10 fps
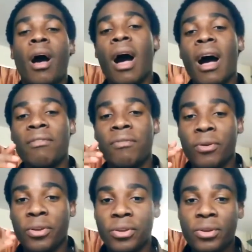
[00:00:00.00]
are
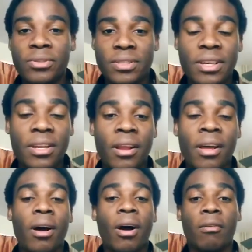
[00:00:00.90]
focusing,
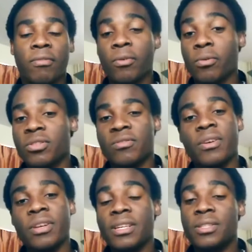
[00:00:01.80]
of course they
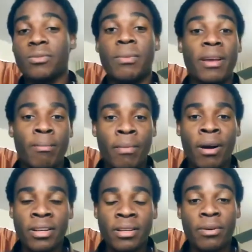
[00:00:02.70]
need to make
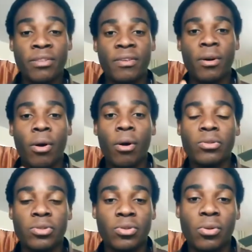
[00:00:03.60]
money, but they
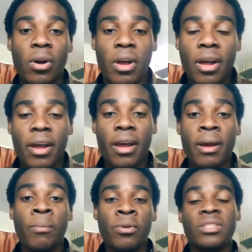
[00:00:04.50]
also and
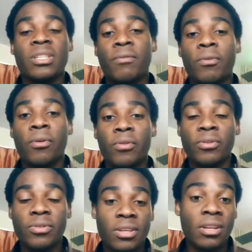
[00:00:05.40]
mostly
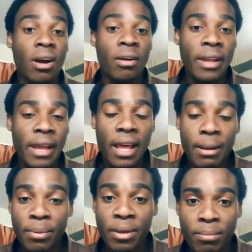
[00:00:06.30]
focusing on
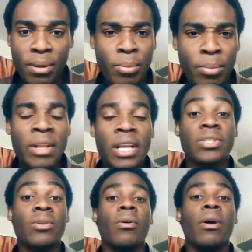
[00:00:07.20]
helping people.
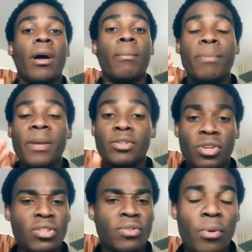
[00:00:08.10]
So be
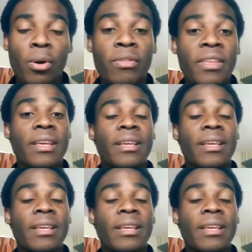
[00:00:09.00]
trustworthy.